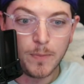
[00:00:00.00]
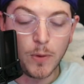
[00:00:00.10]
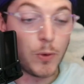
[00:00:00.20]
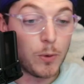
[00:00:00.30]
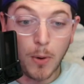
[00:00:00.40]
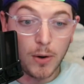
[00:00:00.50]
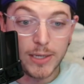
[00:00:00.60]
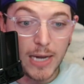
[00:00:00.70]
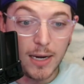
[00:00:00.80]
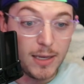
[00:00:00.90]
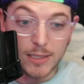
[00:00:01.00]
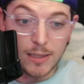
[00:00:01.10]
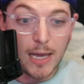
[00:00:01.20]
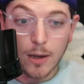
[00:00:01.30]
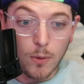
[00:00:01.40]
Third-party data, isn't
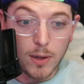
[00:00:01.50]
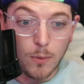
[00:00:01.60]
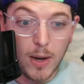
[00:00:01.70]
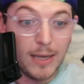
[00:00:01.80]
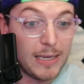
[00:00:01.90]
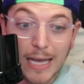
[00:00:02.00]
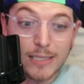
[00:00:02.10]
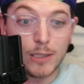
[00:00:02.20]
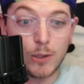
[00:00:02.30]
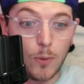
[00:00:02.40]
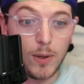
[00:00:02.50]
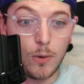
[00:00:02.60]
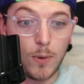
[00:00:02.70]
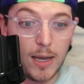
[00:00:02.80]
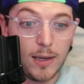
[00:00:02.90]
that going away? Yes, it's going away.